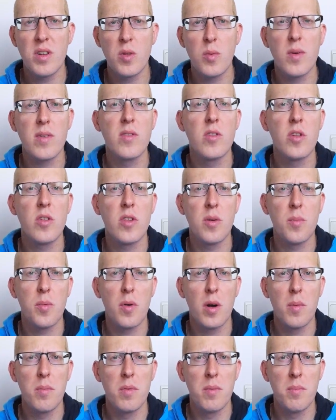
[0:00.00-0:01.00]
was not a
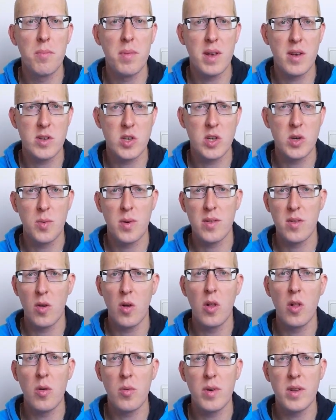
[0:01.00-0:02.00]
problem because she was
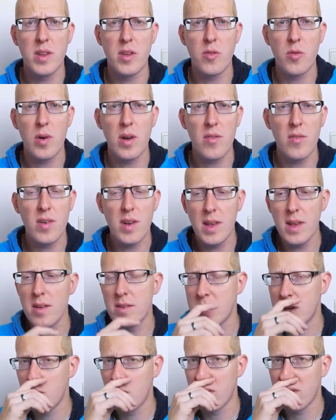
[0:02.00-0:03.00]
already traveling.
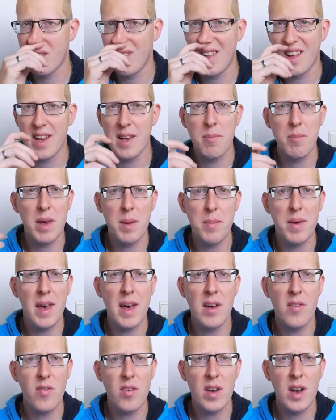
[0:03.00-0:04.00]
She was like maybe
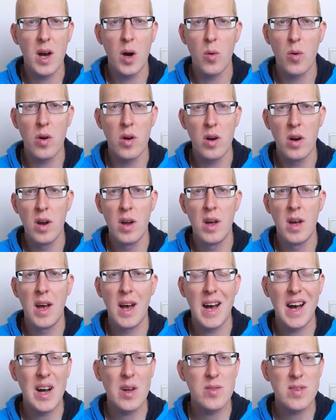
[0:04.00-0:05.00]
half an hour
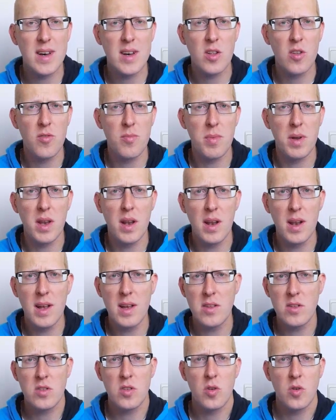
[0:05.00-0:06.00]
outside of
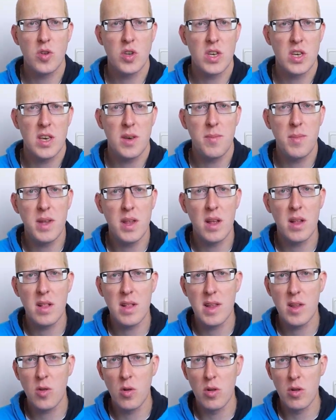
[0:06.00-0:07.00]
Manila. So she
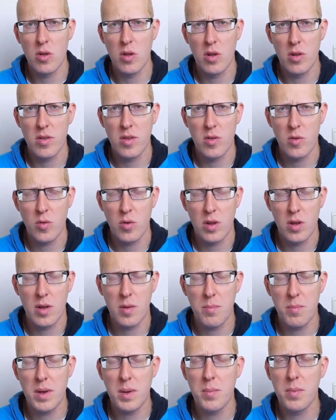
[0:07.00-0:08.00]
immediately told also to the
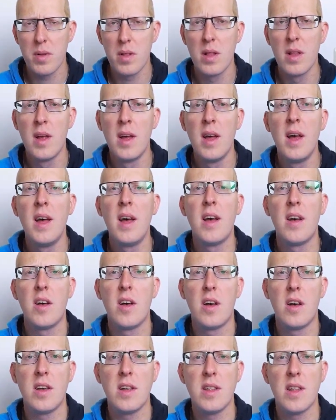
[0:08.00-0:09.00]
people
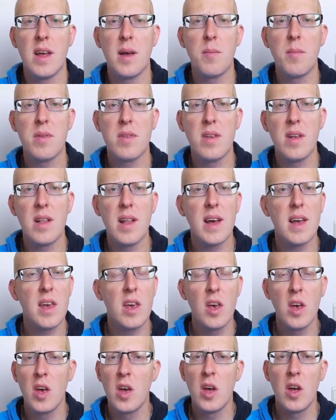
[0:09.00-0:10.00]
in the embassy
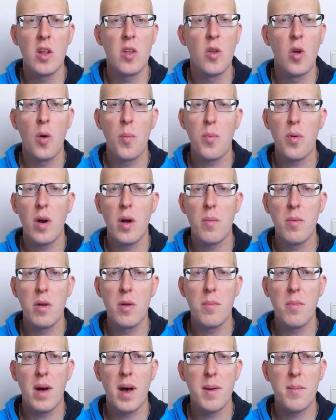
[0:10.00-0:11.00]
like, no
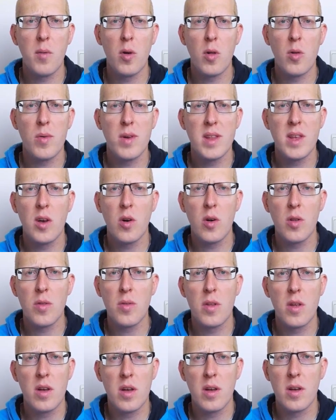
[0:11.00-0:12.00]
problem, I'm already
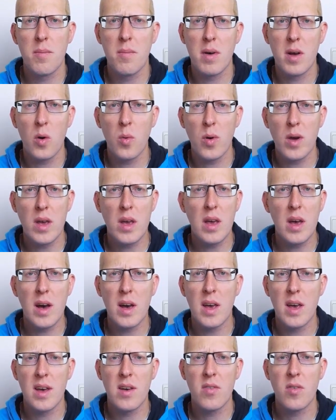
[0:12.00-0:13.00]
on my way. I
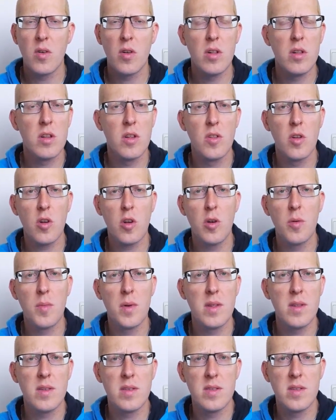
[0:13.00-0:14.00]
have all the
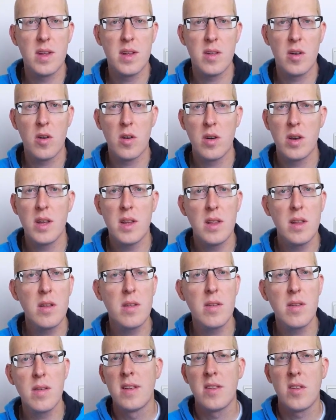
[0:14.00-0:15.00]
documents that are
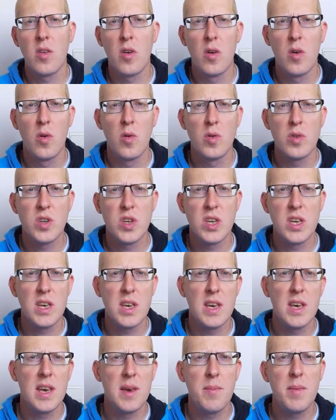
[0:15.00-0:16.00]
needed. So
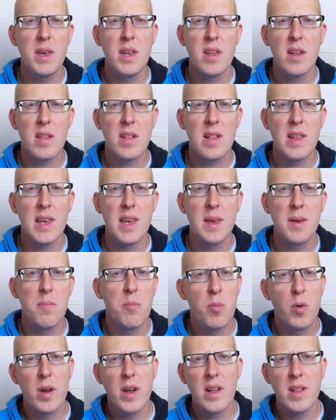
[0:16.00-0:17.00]
she immediately
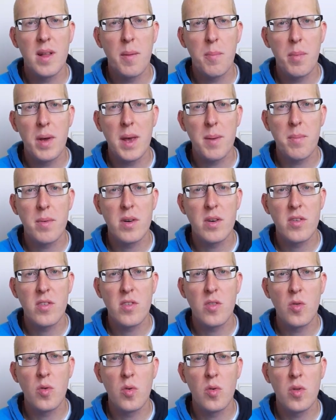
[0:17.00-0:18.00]
bring the papers
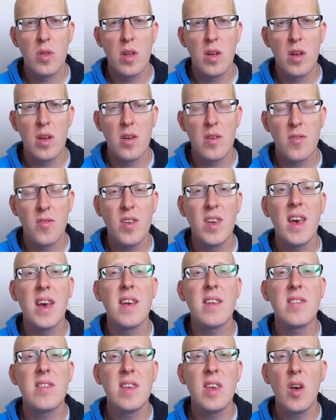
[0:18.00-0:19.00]
to the
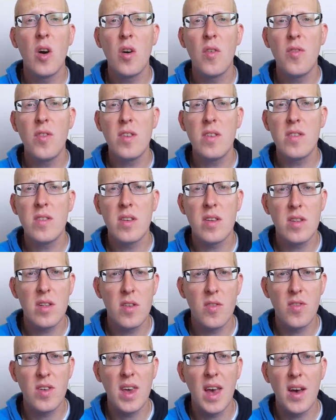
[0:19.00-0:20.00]
VAC office and the
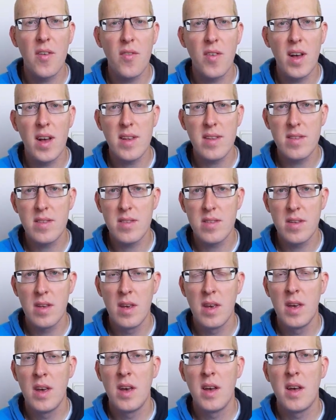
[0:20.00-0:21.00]
VFS
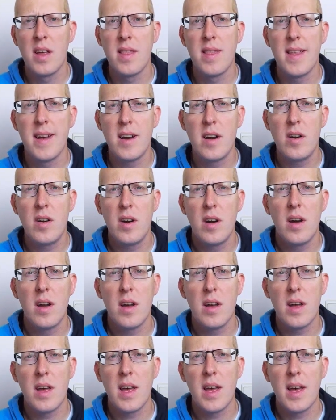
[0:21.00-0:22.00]
there,
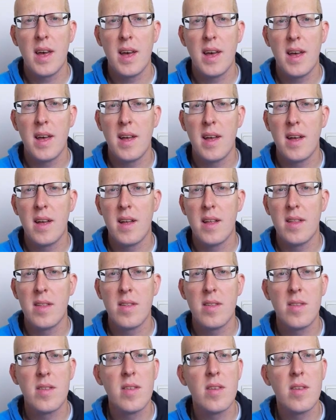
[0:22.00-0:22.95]
and